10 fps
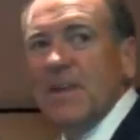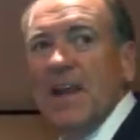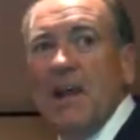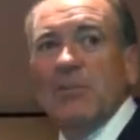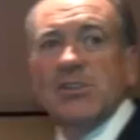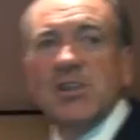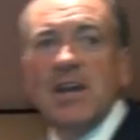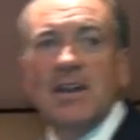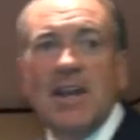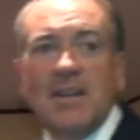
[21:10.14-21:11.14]
And I want to
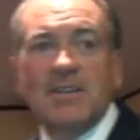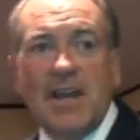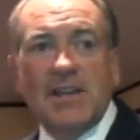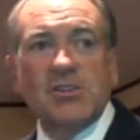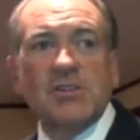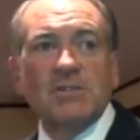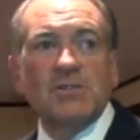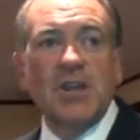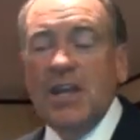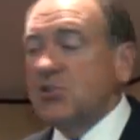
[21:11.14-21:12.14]
say again, thanks
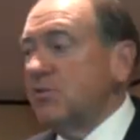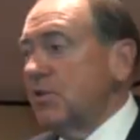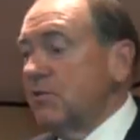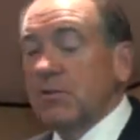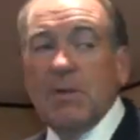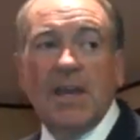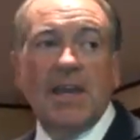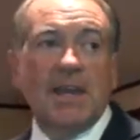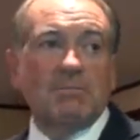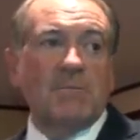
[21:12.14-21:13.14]
to each of you for
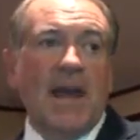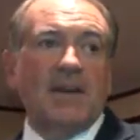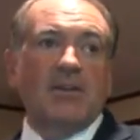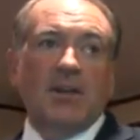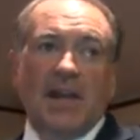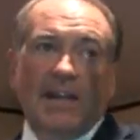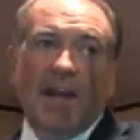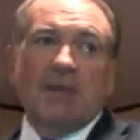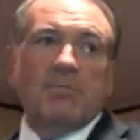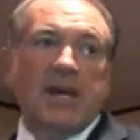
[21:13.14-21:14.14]
making it out here tonight.
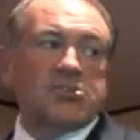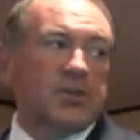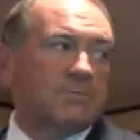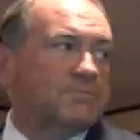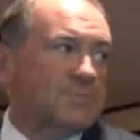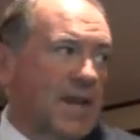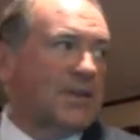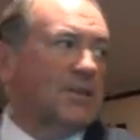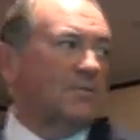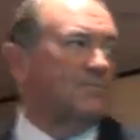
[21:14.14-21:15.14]
God bless you. Thank you.